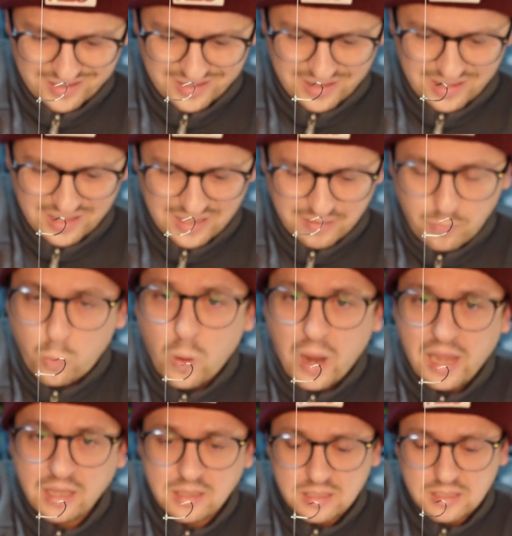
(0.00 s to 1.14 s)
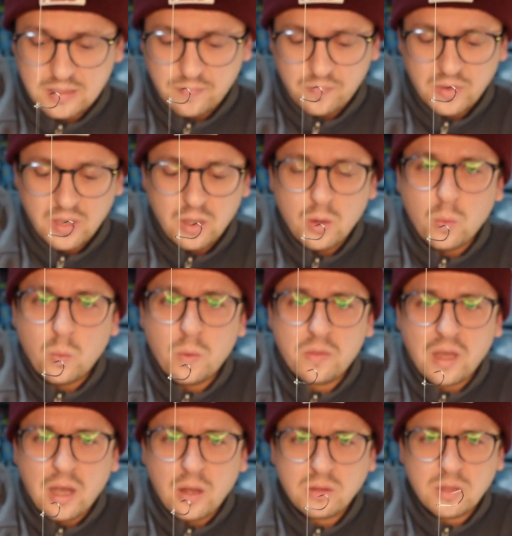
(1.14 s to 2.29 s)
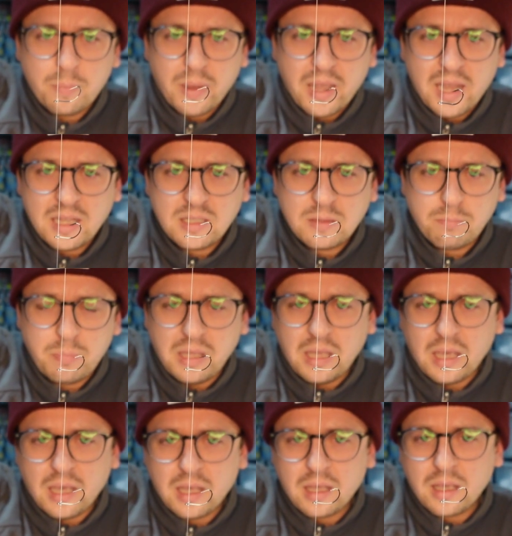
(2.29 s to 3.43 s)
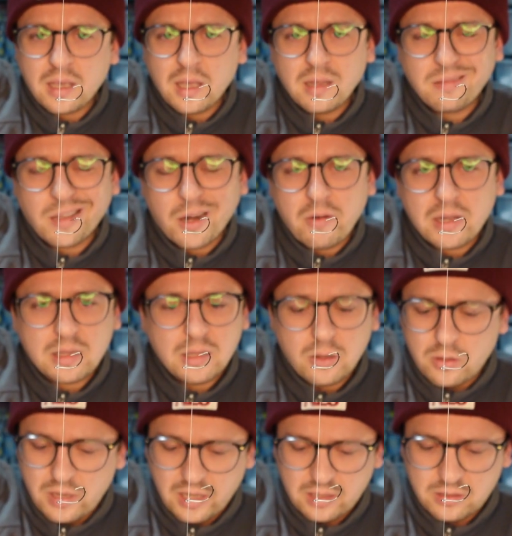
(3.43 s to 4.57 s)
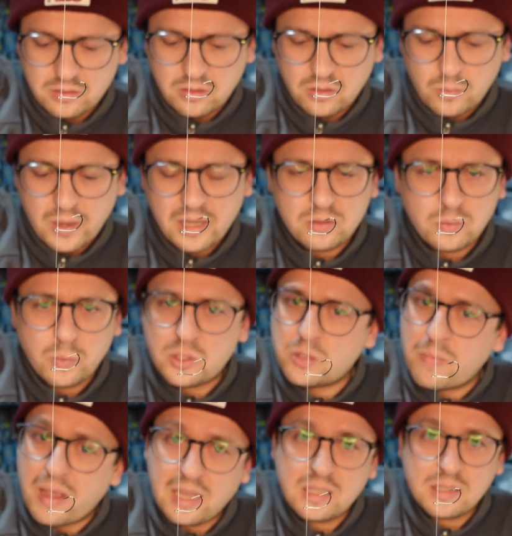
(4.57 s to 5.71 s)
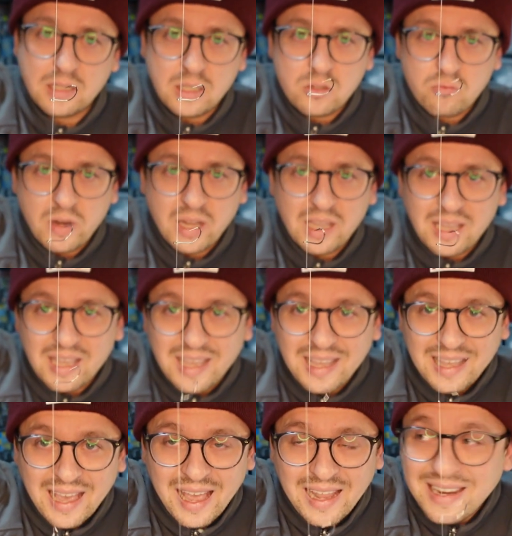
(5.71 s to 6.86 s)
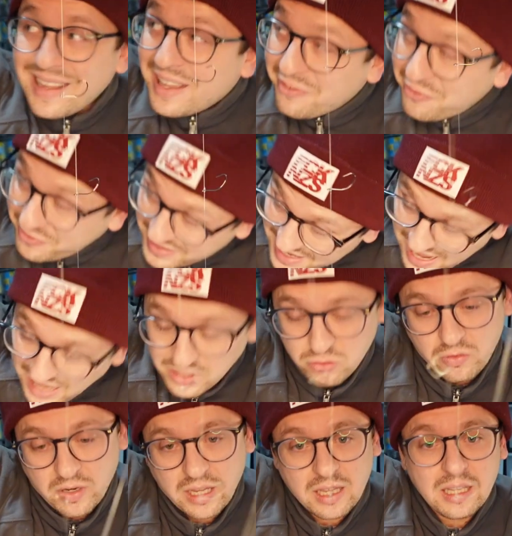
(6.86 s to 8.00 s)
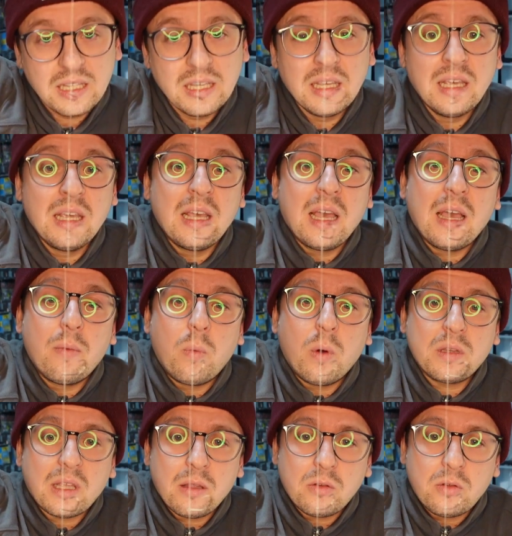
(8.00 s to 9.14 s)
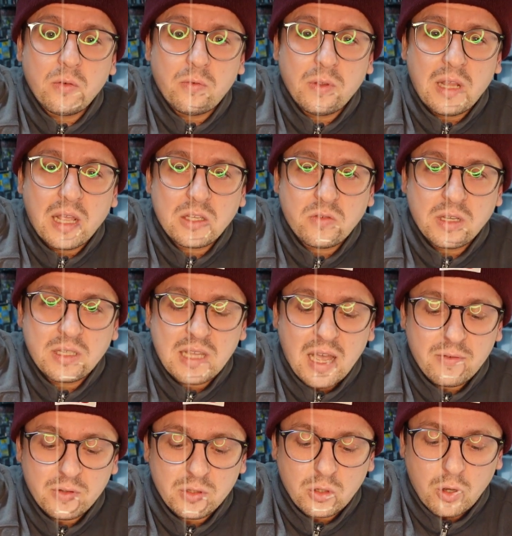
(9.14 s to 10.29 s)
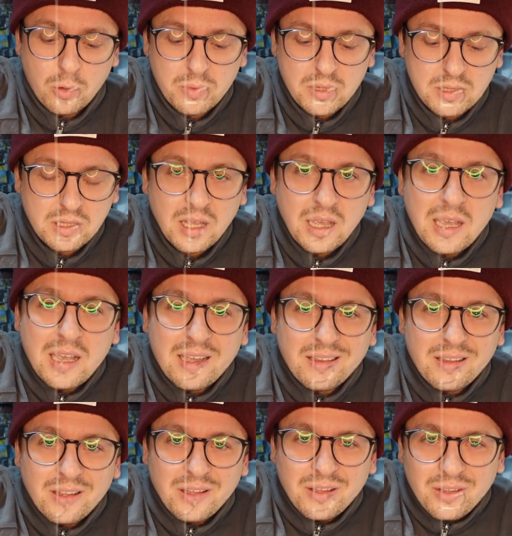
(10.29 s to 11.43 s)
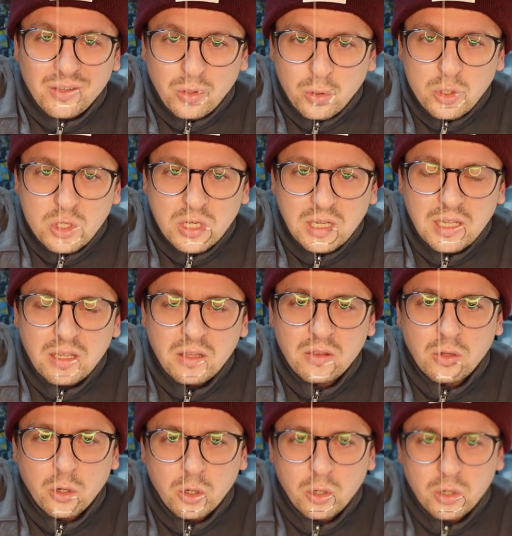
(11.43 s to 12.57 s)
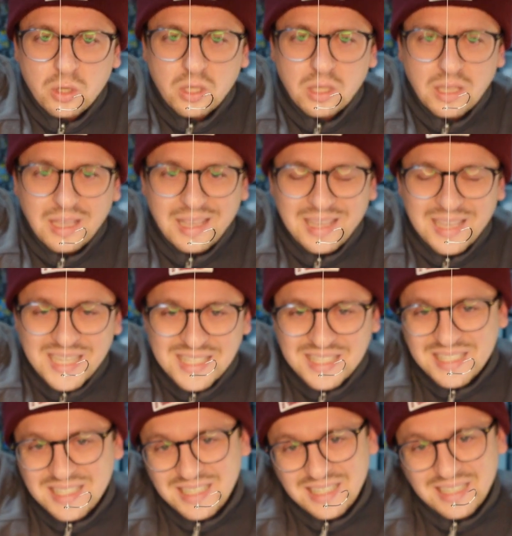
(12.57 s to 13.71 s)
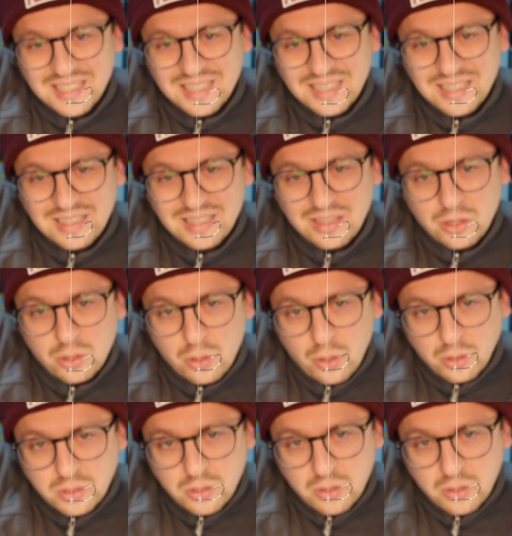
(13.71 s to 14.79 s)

the weight, without the bait being directly connected to the weight, which makes this rig, again, a finesse rig. What do finesse rigs have in common? Usually the hook is not